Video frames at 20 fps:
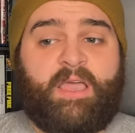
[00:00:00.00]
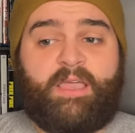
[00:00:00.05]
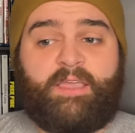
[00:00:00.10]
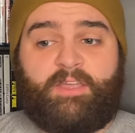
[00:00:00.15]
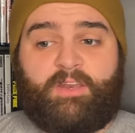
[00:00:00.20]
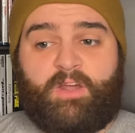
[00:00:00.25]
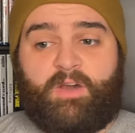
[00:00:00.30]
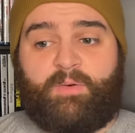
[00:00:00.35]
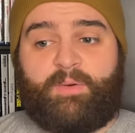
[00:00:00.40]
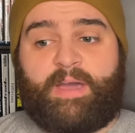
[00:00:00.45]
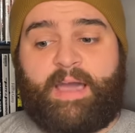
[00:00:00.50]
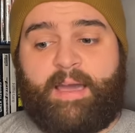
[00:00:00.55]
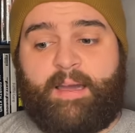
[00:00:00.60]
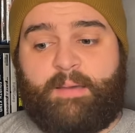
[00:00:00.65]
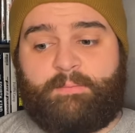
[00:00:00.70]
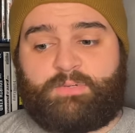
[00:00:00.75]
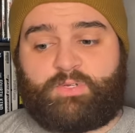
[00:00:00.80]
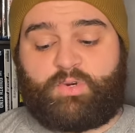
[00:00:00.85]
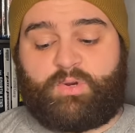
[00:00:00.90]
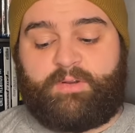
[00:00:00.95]
You know,
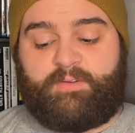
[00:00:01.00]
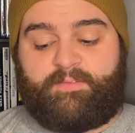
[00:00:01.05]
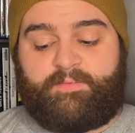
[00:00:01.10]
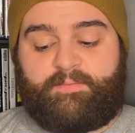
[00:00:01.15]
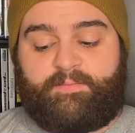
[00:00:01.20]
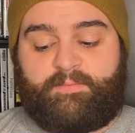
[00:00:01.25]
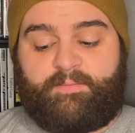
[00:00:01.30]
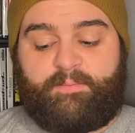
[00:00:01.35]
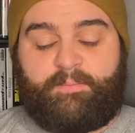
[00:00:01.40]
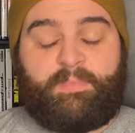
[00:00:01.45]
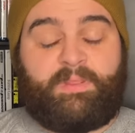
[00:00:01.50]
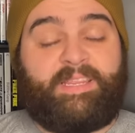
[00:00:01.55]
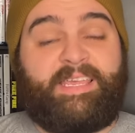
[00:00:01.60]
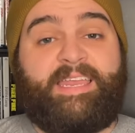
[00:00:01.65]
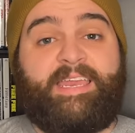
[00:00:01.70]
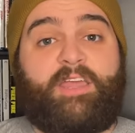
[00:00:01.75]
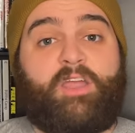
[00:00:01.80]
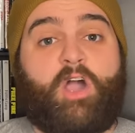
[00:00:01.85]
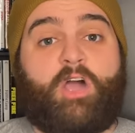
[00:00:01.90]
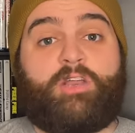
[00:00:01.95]
I'm sort of
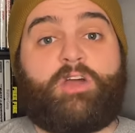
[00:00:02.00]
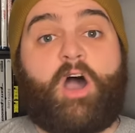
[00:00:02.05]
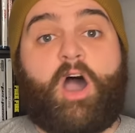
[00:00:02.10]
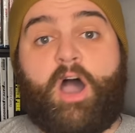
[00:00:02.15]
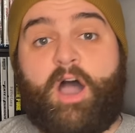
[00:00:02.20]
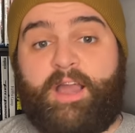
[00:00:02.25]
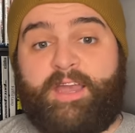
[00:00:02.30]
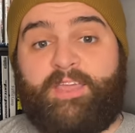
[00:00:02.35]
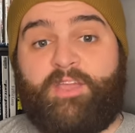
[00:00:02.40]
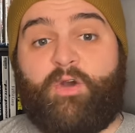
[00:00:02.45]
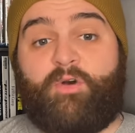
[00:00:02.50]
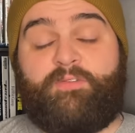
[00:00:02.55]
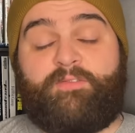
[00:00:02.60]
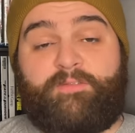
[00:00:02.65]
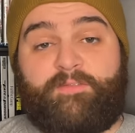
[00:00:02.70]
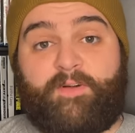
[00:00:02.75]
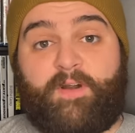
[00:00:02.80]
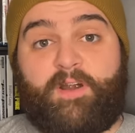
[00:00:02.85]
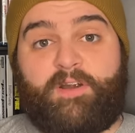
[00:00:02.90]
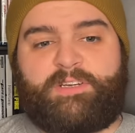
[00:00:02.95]
leaning on audio
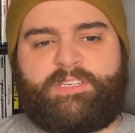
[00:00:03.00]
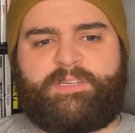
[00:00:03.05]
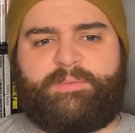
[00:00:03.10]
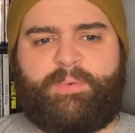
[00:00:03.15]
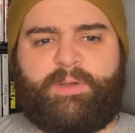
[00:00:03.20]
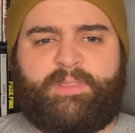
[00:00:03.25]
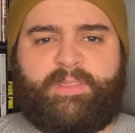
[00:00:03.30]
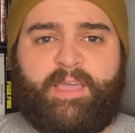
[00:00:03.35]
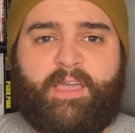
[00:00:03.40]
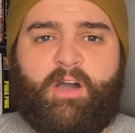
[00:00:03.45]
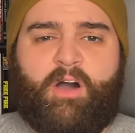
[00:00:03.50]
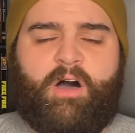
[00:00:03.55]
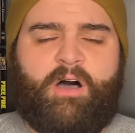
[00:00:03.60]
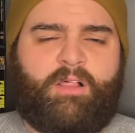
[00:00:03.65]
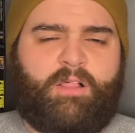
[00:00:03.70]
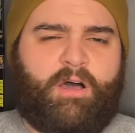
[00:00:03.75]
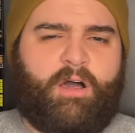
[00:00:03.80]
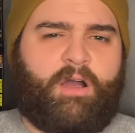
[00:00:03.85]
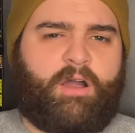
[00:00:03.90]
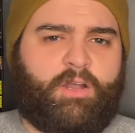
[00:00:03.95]
first, but they all
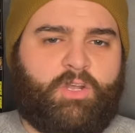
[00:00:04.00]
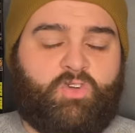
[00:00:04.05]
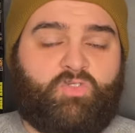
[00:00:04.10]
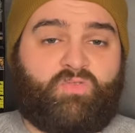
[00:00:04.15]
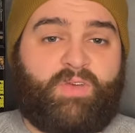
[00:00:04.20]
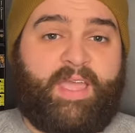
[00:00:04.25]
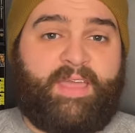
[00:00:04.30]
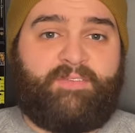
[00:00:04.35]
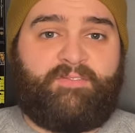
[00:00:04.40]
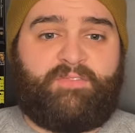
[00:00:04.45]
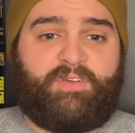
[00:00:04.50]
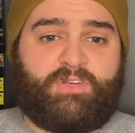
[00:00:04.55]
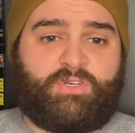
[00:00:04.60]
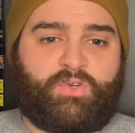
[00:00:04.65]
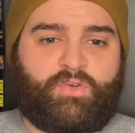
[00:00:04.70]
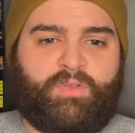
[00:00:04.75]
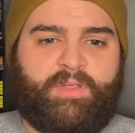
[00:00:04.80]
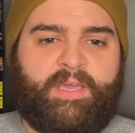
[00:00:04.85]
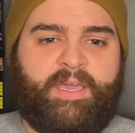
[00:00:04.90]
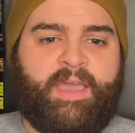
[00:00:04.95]
are great
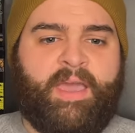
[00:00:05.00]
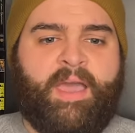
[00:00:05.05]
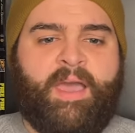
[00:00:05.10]
visually.